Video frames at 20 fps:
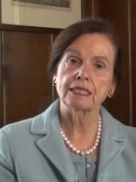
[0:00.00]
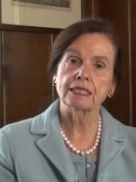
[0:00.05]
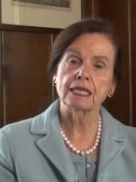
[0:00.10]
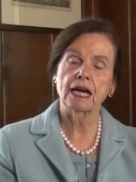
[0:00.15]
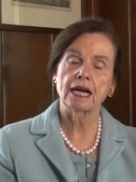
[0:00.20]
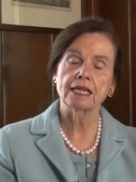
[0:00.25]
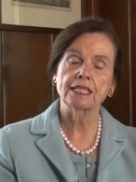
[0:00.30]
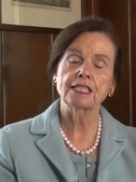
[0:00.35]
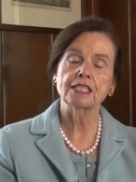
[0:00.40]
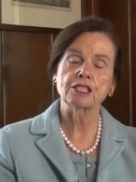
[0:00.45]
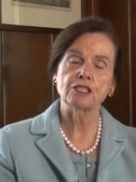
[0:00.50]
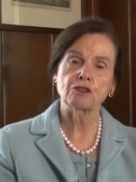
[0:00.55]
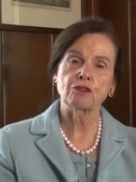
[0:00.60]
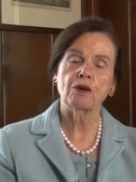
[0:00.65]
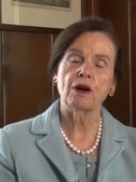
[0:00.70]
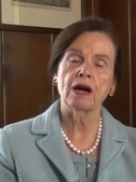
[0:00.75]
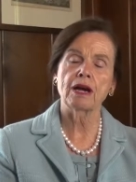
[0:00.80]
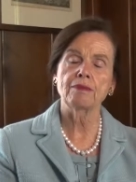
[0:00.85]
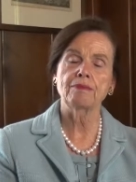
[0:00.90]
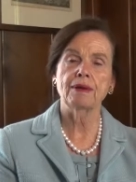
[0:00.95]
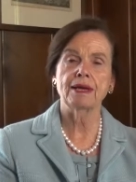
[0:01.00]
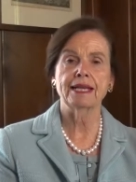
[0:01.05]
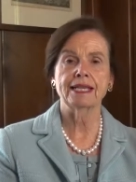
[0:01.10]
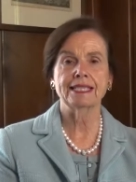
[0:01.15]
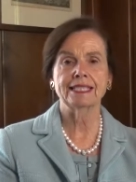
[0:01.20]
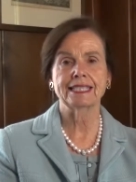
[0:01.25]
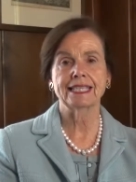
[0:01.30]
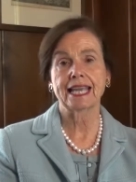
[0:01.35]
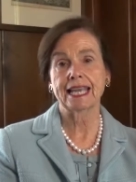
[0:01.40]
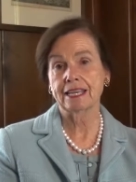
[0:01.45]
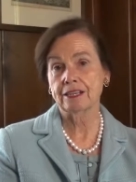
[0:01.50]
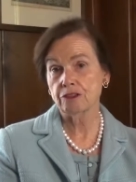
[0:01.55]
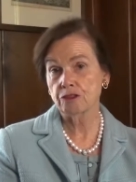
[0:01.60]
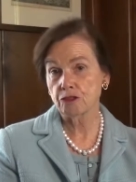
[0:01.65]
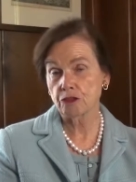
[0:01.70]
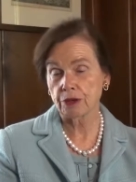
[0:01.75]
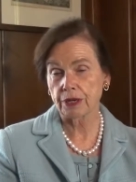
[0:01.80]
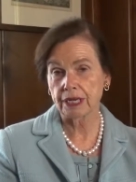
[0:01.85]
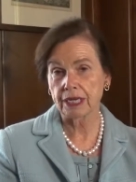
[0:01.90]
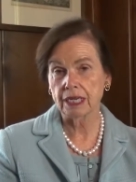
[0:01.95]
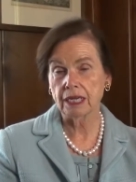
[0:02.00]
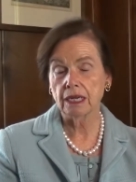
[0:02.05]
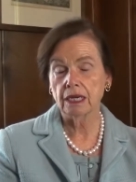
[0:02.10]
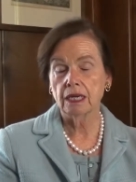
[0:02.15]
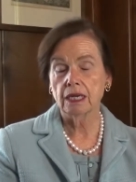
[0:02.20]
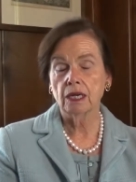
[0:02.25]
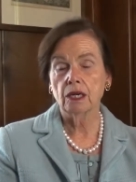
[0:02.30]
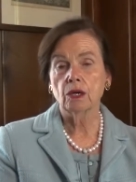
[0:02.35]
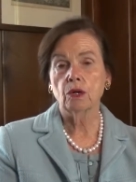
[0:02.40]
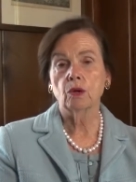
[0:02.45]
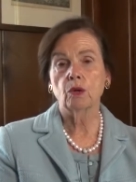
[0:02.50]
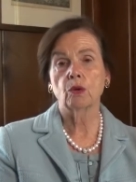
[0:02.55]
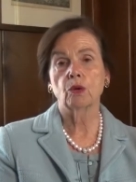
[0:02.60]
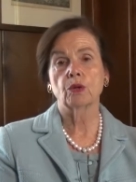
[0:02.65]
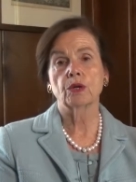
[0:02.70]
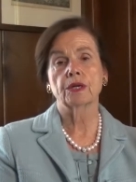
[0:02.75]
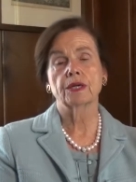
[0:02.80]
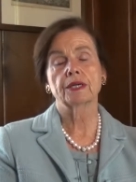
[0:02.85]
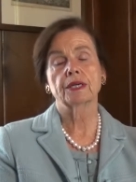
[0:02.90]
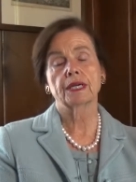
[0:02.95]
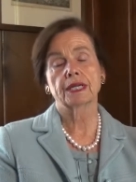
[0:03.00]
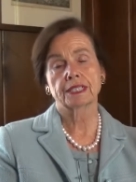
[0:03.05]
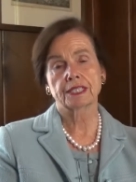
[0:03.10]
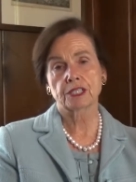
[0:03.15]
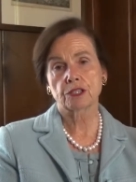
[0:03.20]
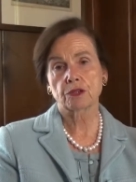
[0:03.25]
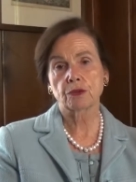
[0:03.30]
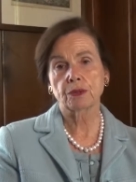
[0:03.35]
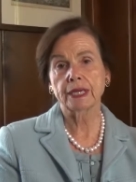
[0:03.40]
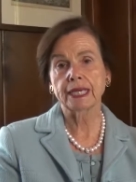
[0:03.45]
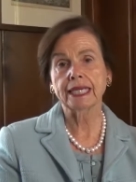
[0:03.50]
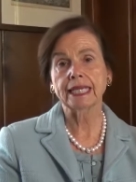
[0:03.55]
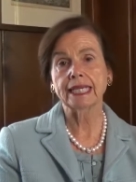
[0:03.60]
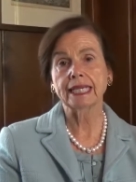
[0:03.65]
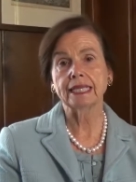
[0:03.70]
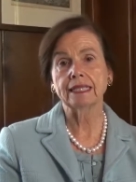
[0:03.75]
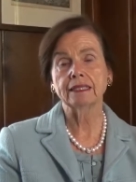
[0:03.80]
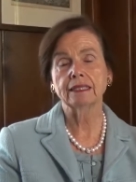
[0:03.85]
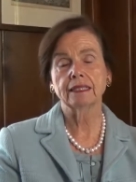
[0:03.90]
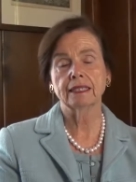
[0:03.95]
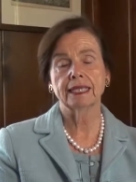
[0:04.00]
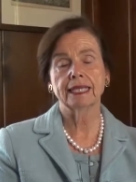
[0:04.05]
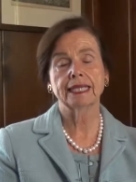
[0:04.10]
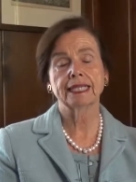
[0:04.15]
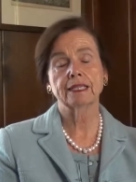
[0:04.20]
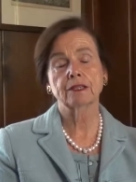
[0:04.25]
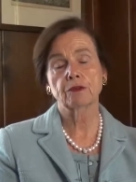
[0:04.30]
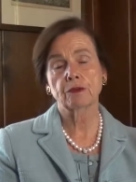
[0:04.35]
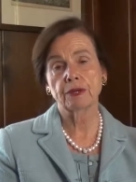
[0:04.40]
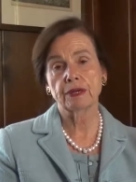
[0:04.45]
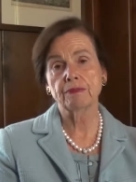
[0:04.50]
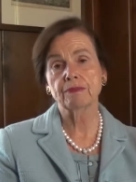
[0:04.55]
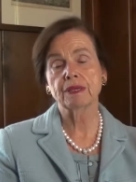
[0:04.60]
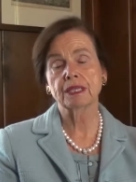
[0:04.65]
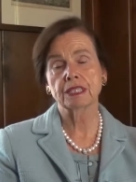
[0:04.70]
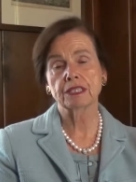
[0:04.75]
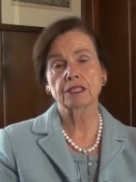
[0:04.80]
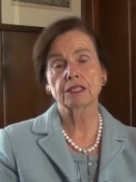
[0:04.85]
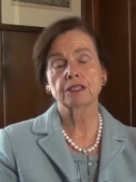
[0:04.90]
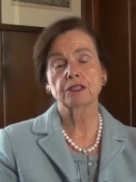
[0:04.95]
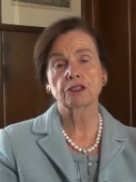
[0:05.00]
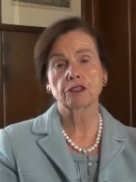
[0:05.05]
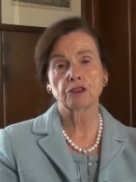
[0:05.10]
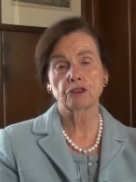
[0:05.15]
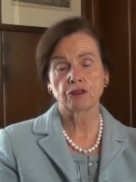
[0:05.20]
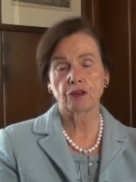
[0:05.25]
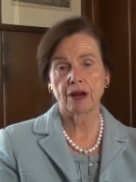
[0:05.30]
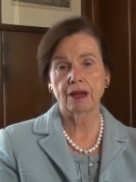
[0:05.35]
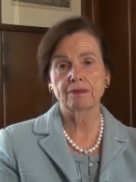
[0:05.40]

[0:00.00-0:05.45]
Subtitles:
I describe as entry, or a screening, an agreement to try